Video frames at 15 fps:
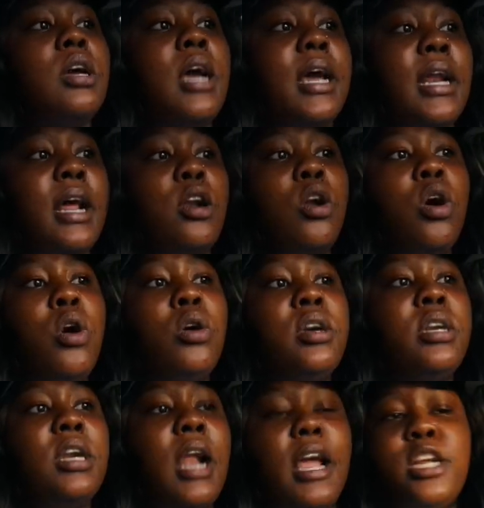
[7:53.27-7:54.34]
And I know,
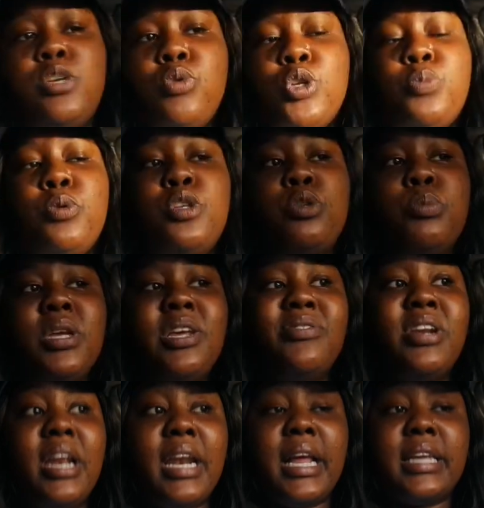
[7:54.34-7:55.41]
like, she was supposed to be
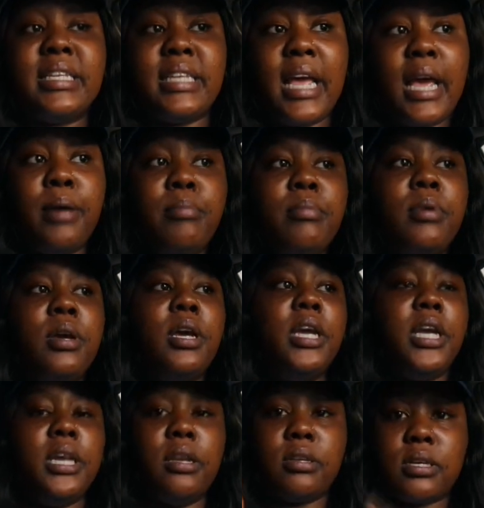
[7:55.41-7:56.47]
giving an exam
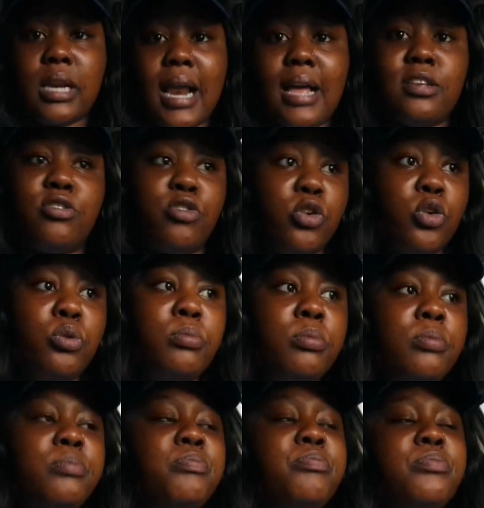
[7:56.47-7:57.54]
in this
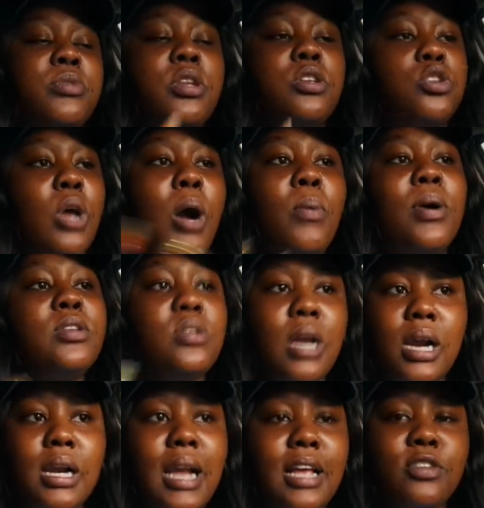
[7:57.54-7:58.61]
classroom. So I went to
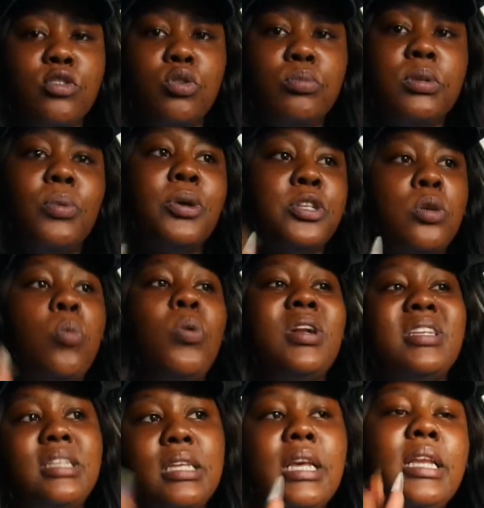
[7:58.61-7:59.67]
that classroom. There was
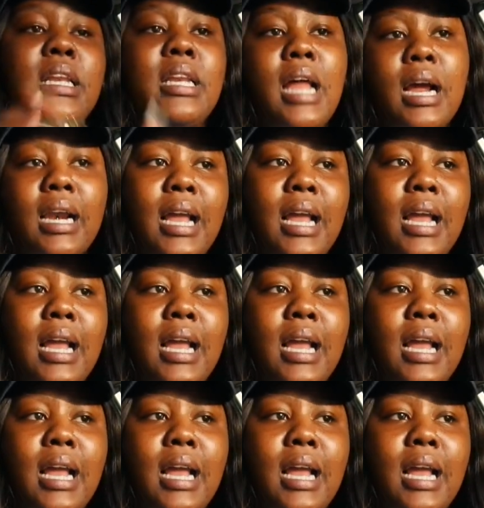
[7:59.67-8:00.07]
someone sitting in that